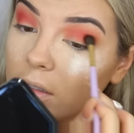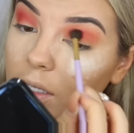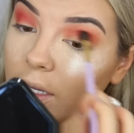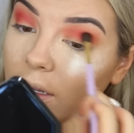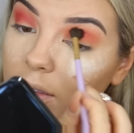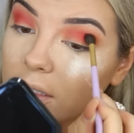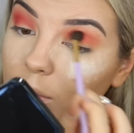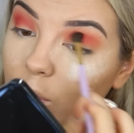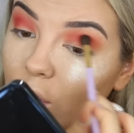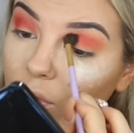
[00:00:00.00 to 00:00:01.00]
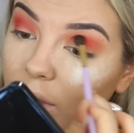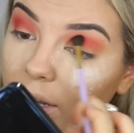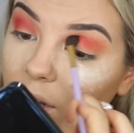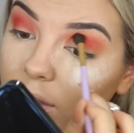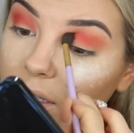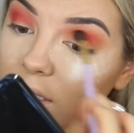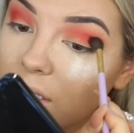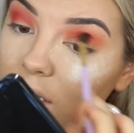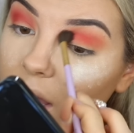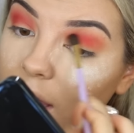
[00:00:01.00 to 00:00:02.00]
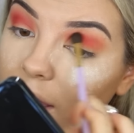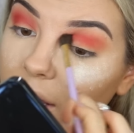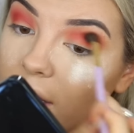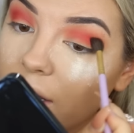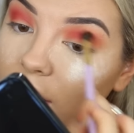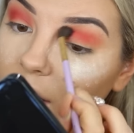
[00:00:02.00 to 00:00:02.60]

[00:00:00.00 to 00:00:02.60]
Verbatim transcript: Taking some more red on this side.